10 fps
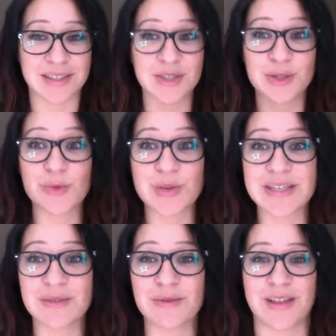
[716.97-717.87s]
There's a
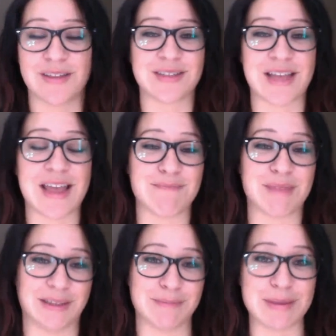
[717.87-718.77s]
reason why there's eight
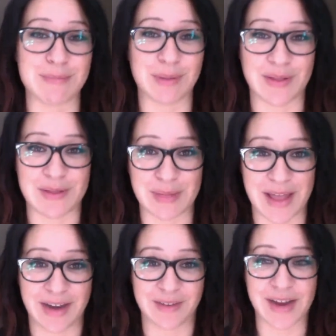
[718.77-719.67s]
billion people on the
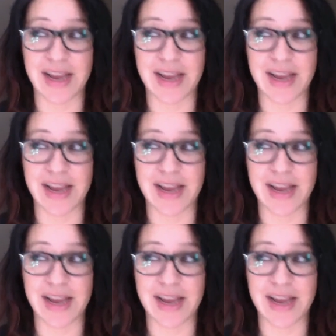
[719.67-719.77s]
planet, right?